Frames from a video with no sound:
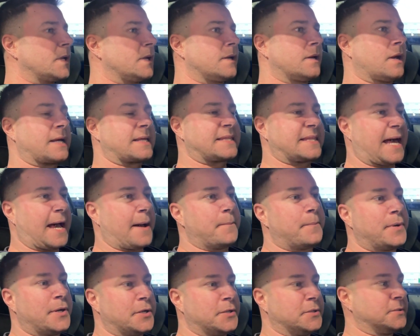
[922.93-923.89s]
like
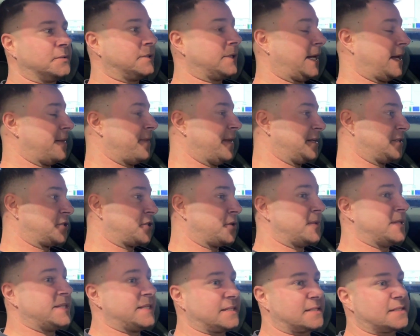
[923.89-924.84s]
that pull and then
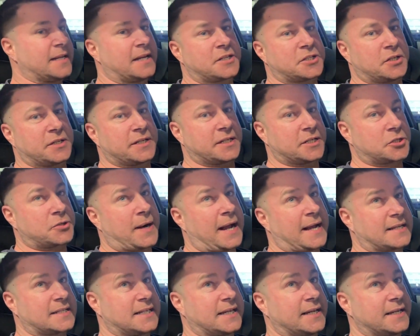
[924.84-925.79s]
doing this session, I did a
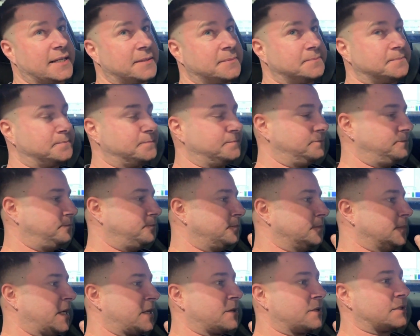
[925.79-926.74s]
track day,
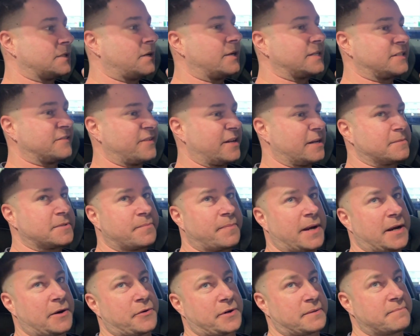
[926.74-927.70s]
and I developed a
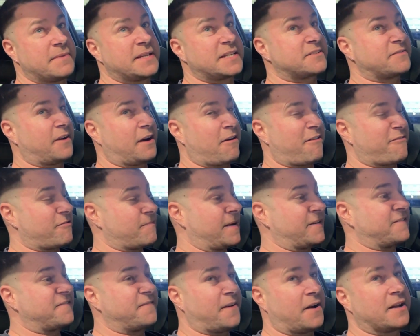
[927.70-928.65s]
periodic misfire after
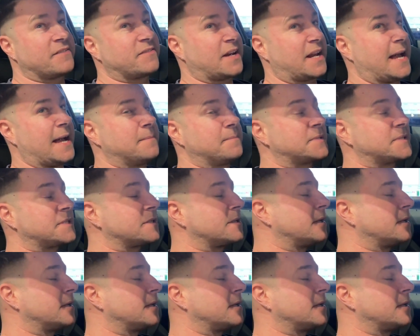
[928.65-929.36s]
about 5 laps,